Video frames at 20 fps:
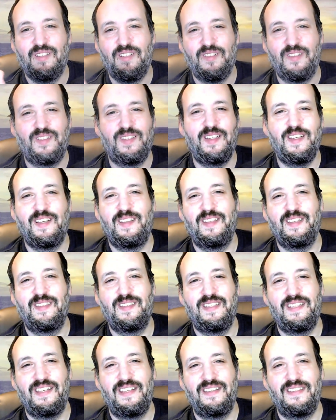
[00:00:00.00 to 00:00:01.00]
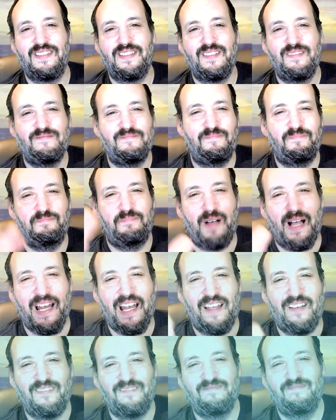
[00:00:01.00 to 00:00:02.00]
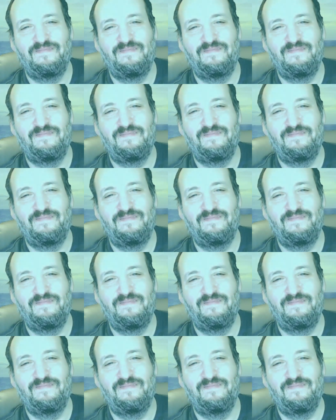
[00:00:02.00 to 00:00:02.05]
to seek the seas. Bye now.